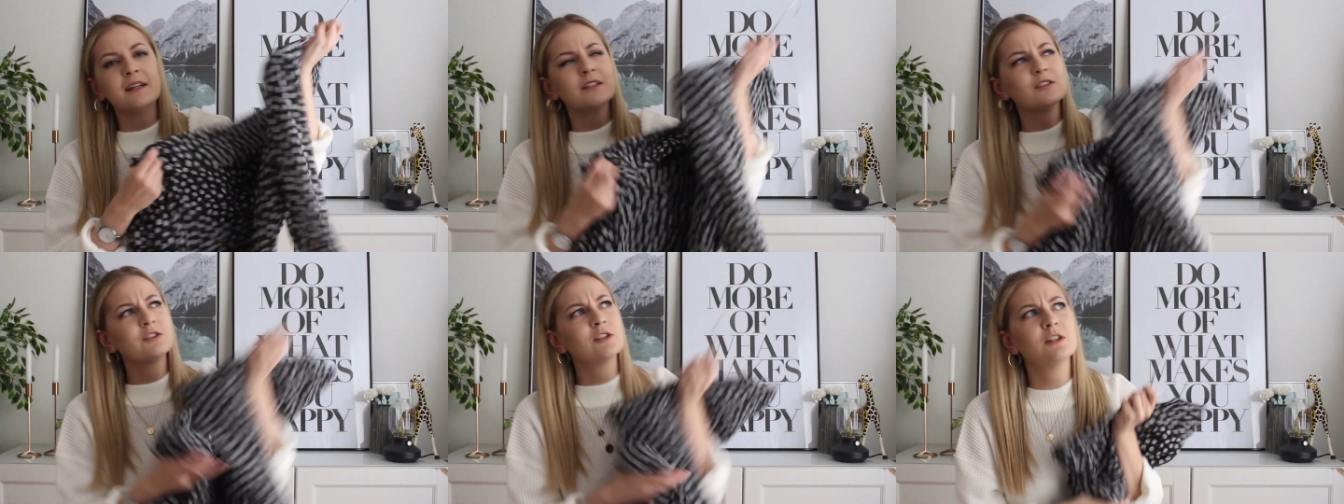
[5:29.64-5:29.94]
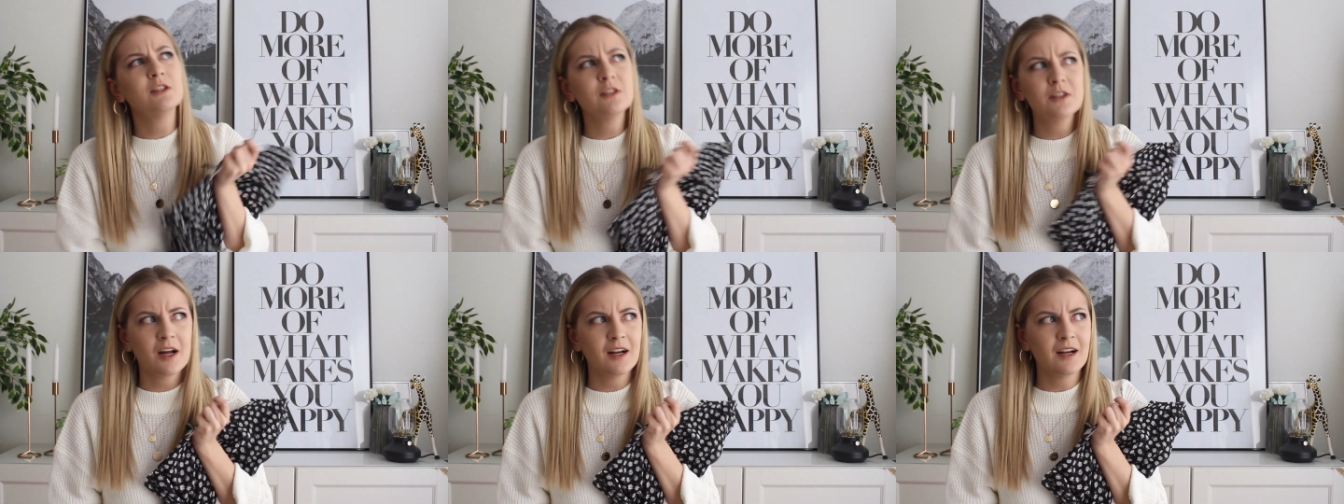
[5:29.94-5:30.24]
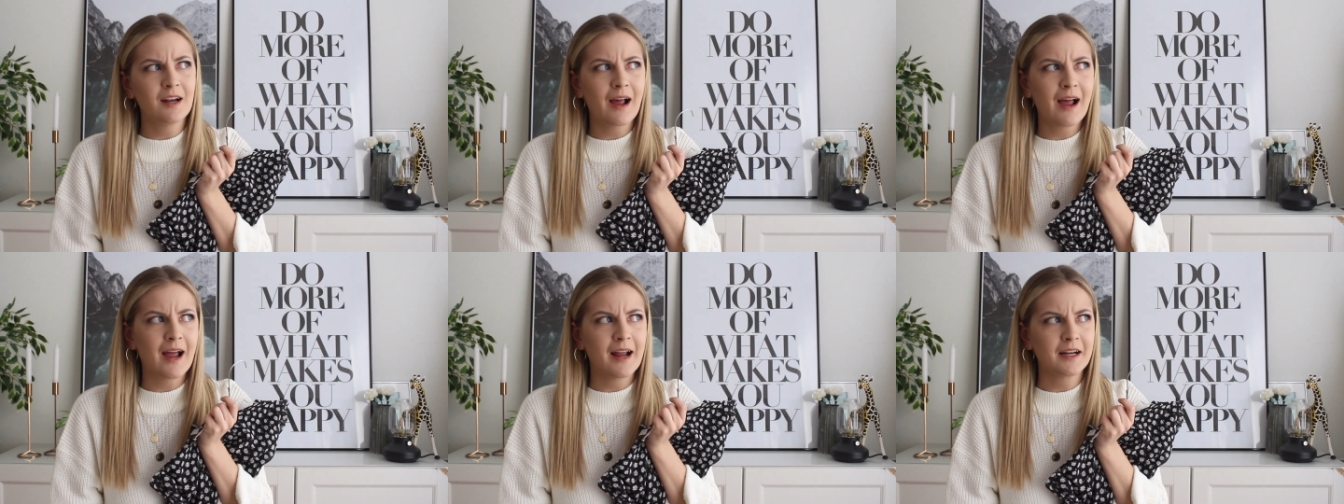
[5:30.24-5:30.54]
need to look
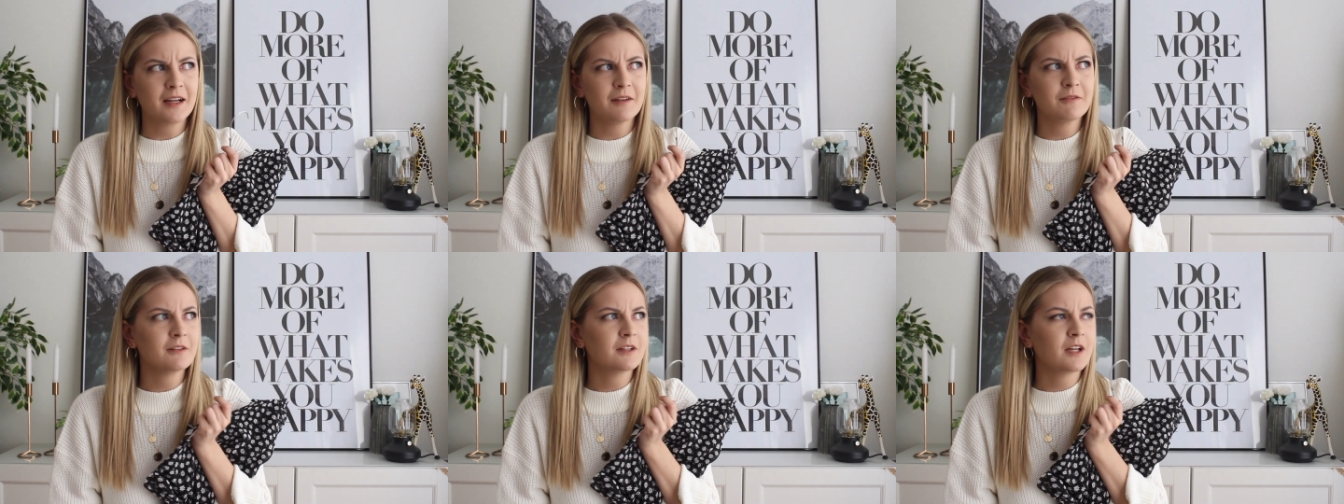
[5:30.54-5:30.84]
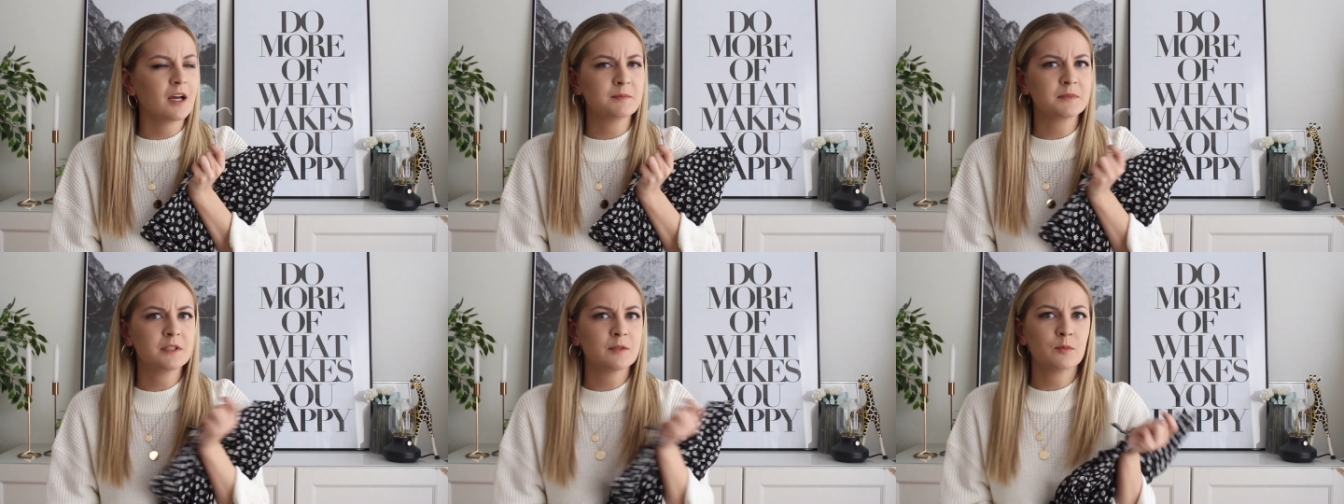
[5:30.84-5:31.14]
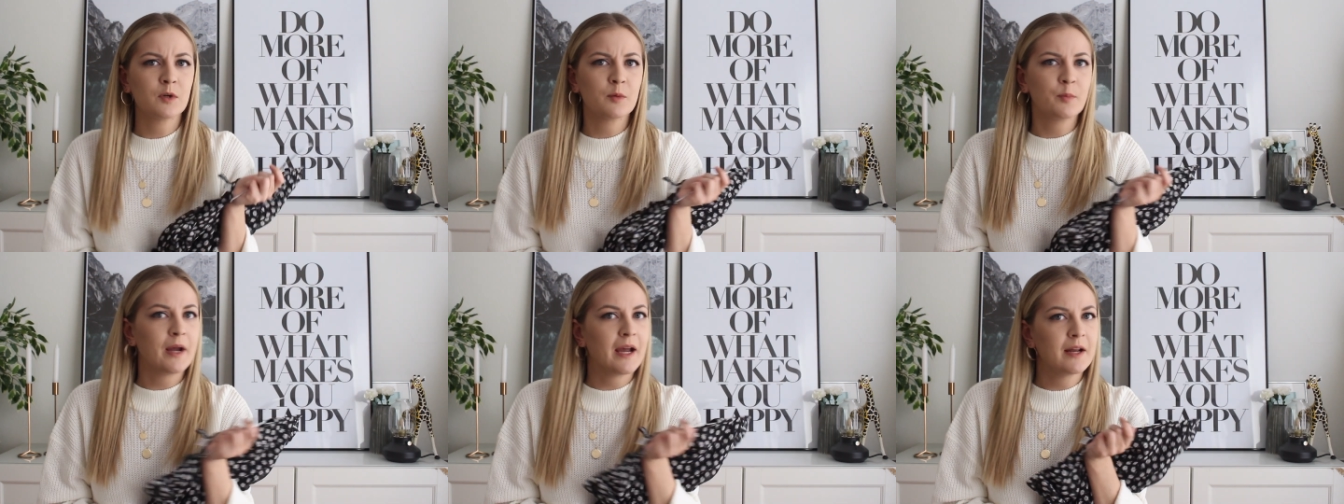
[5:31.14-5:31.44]
online if it comes in
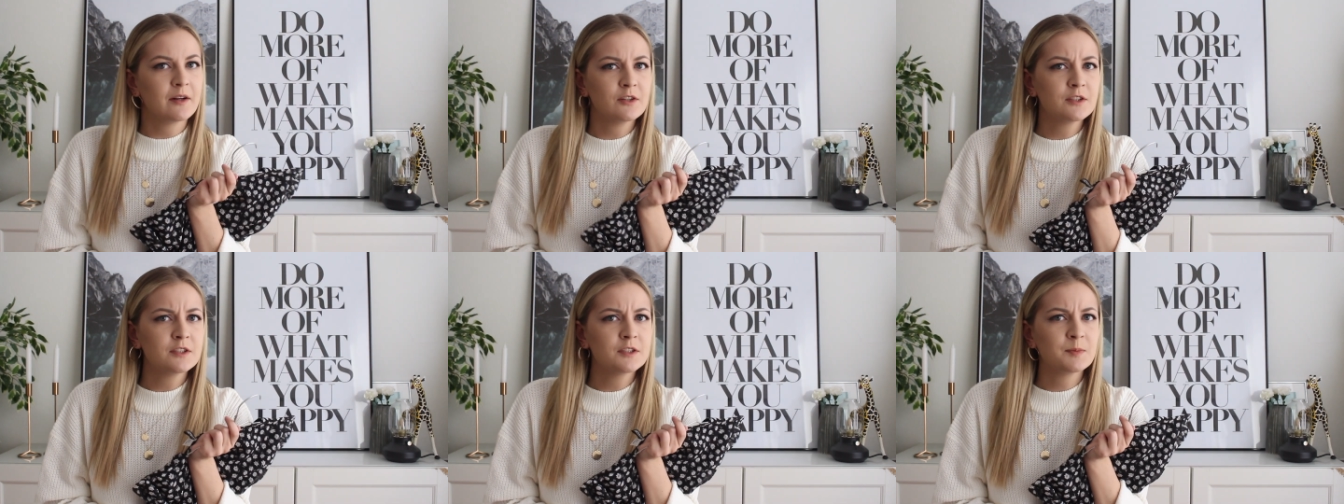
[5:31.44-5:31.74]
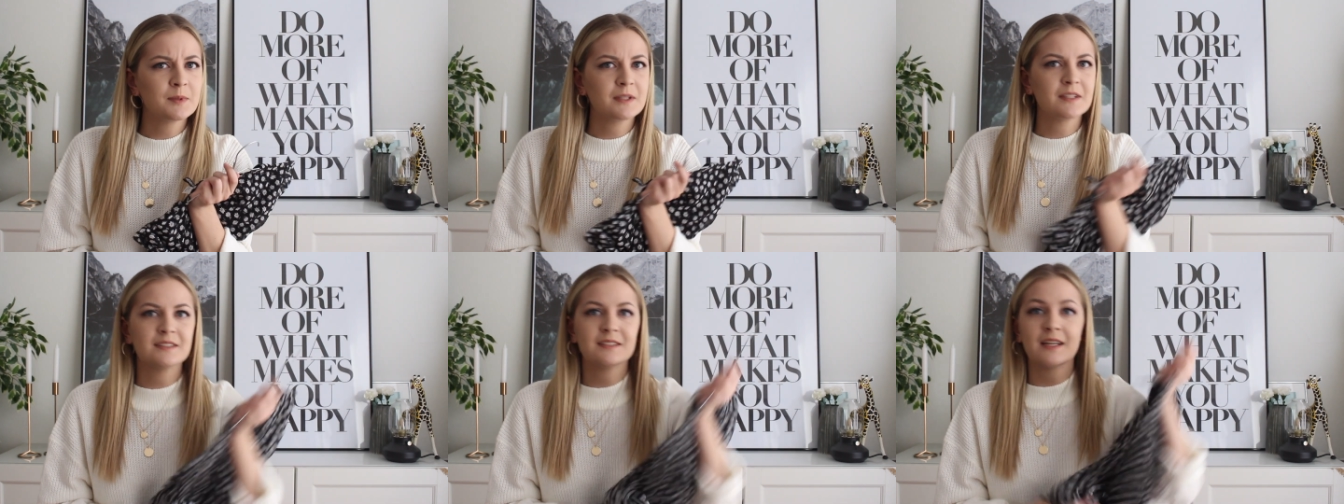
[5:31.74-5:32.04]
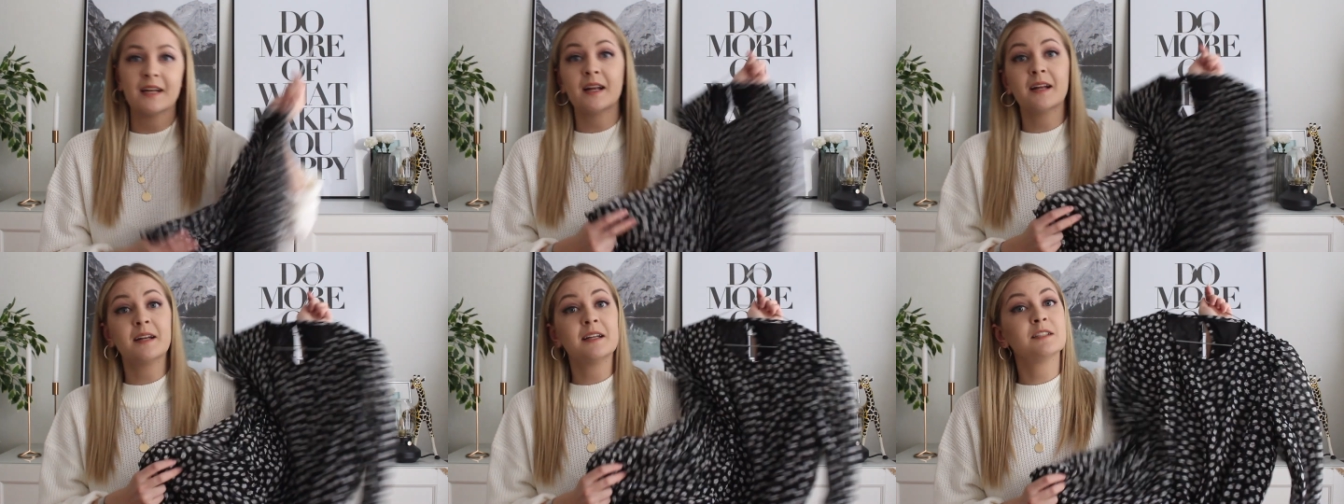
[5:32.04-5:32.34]
more patterns because
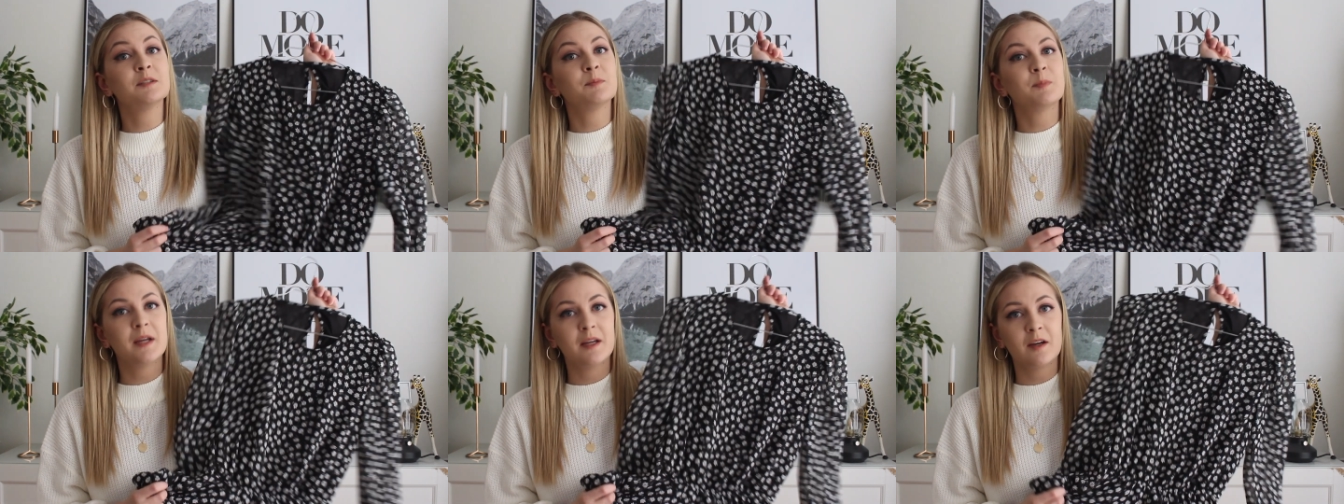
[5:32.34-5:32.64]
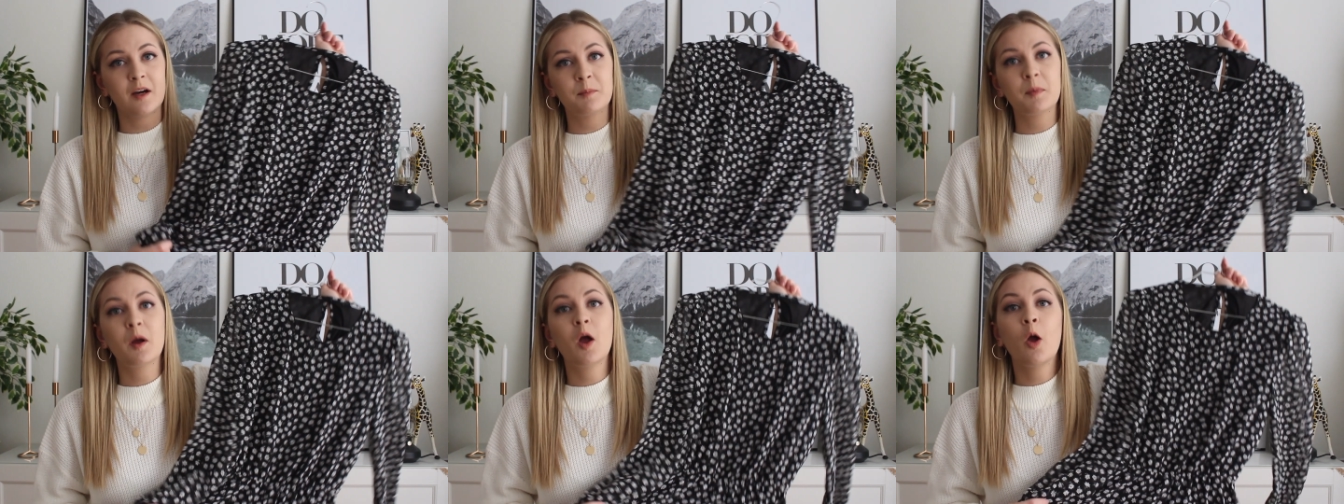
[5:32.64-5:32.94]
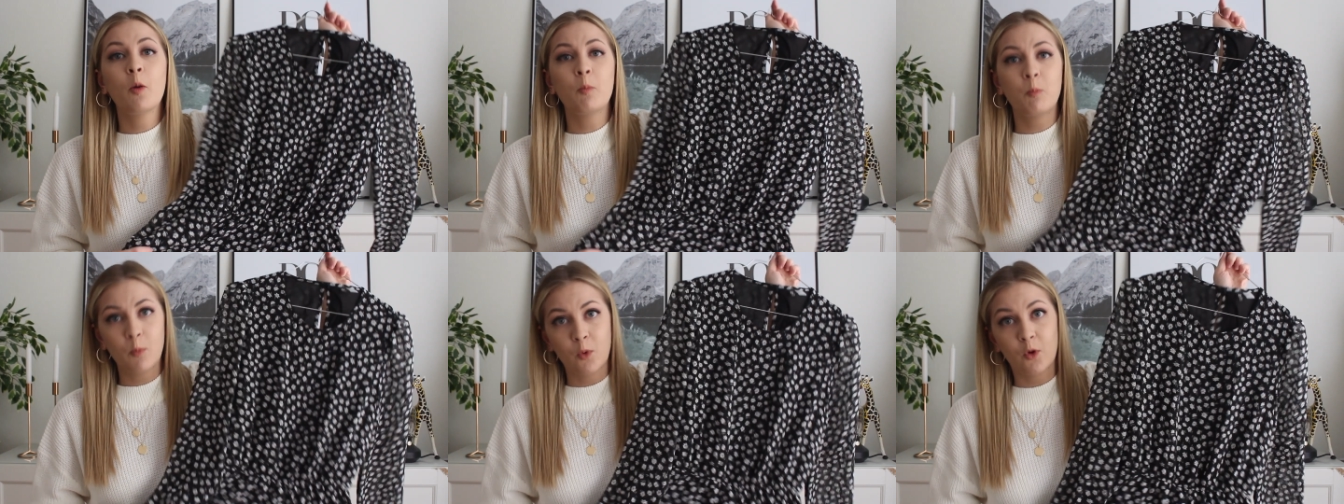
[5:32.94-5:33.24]
then I need to pick up
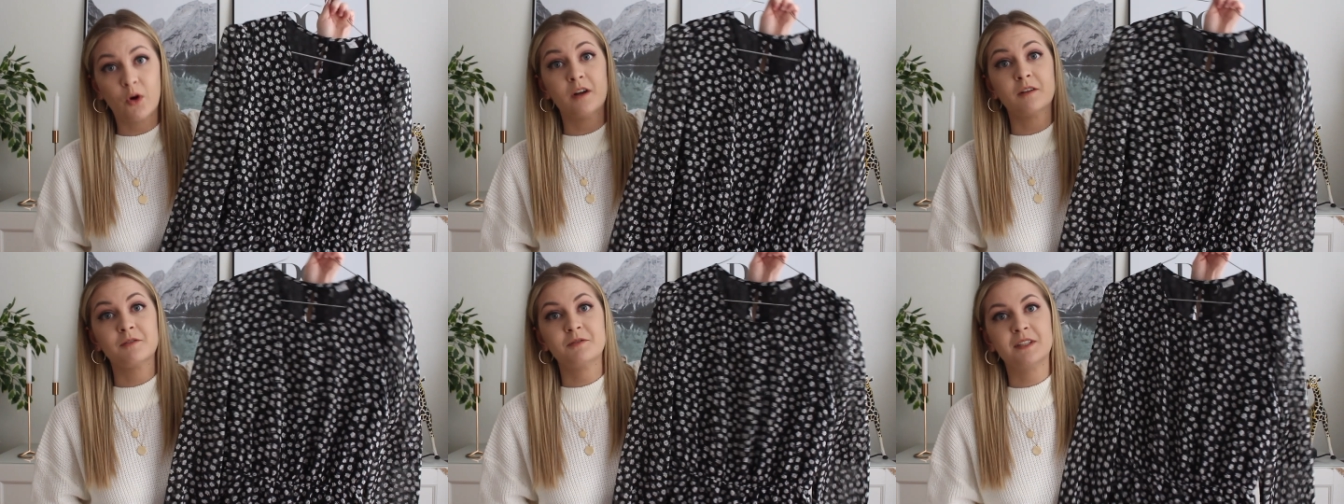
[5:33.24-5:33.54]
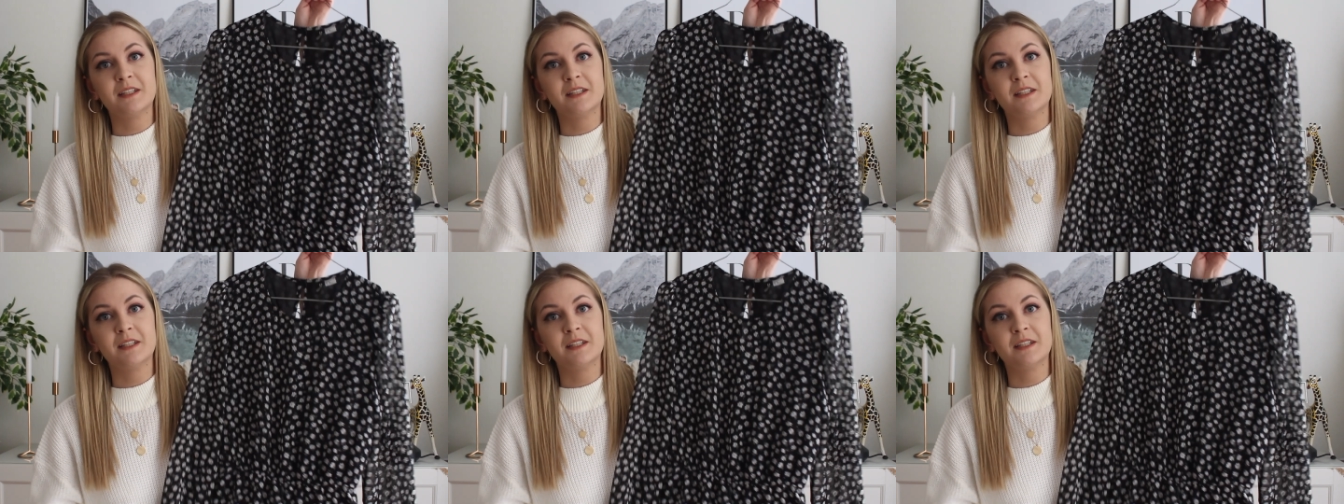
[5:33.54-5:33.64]
more of